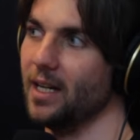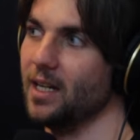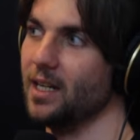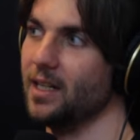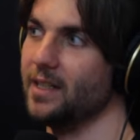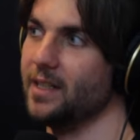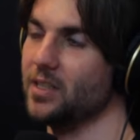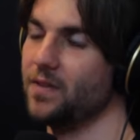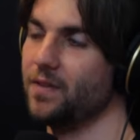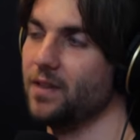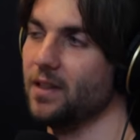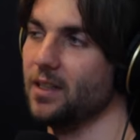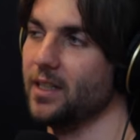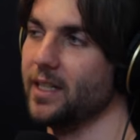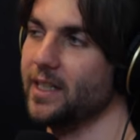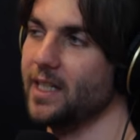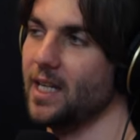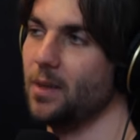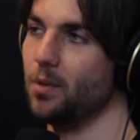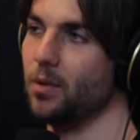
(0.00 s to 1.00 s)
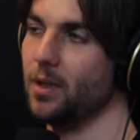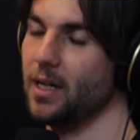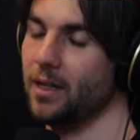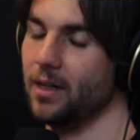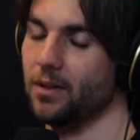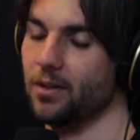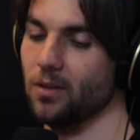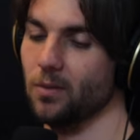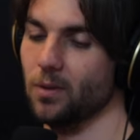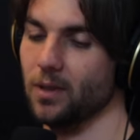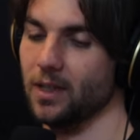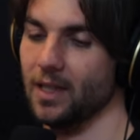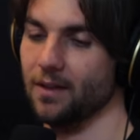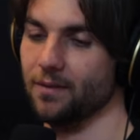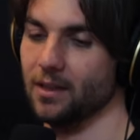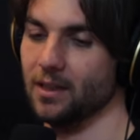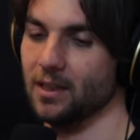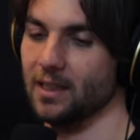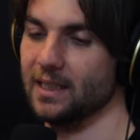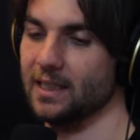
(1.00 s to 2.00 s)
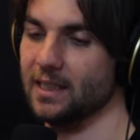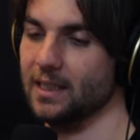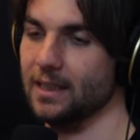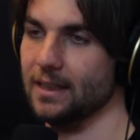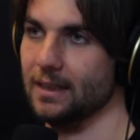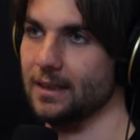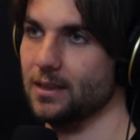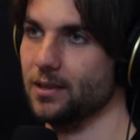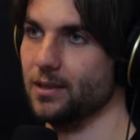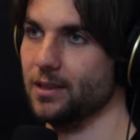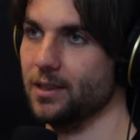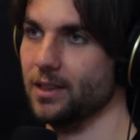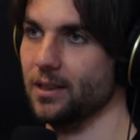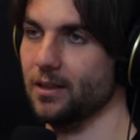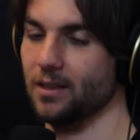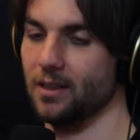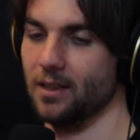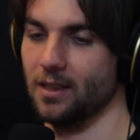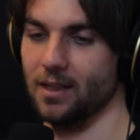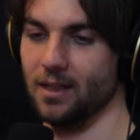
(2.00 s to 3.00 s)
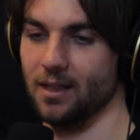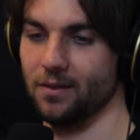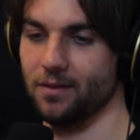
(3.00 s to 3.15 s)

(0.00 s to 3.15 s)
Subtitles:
It does feel like they put out a new one every like year to a year and a half.